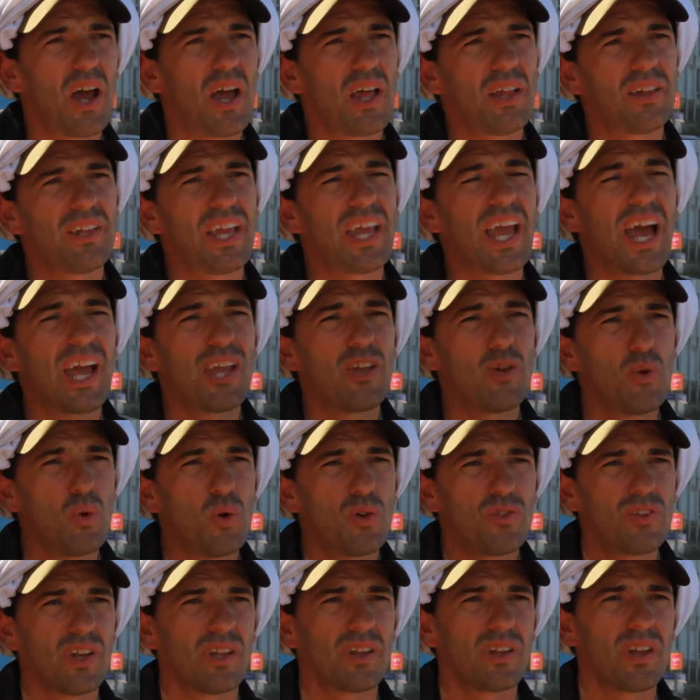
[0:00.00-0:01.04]
they are
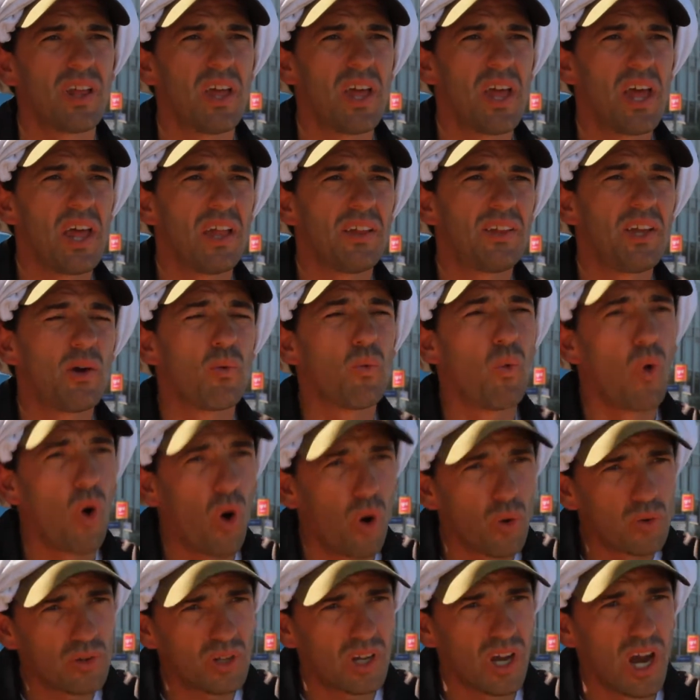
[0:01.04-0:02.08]
using the
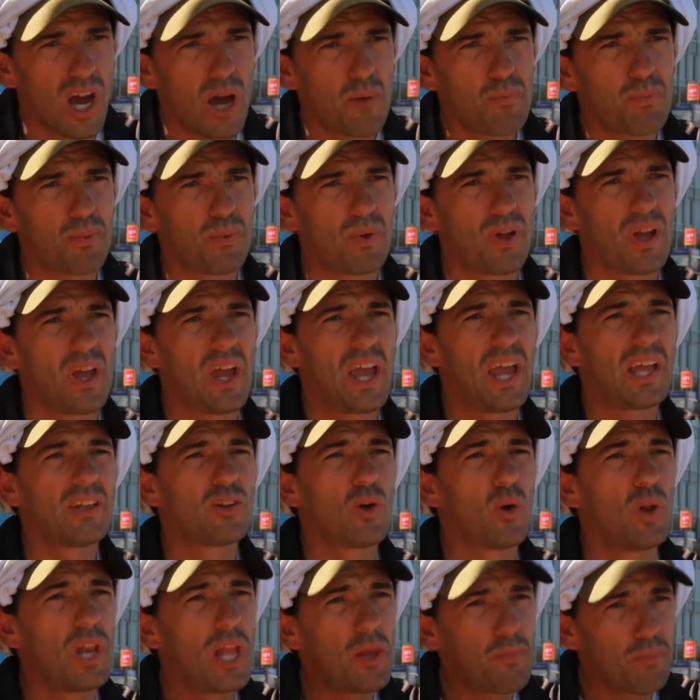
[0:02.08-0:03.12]
World Cup and the
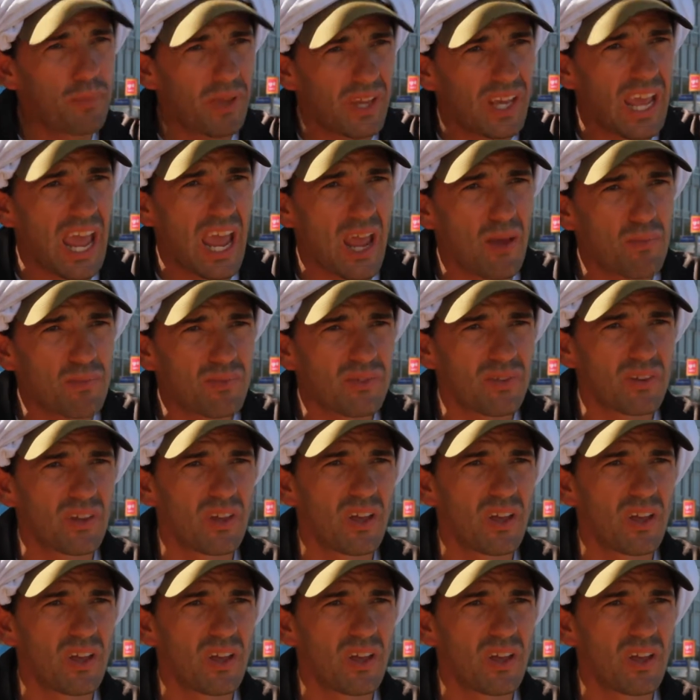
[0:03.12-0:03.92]
Olympic Games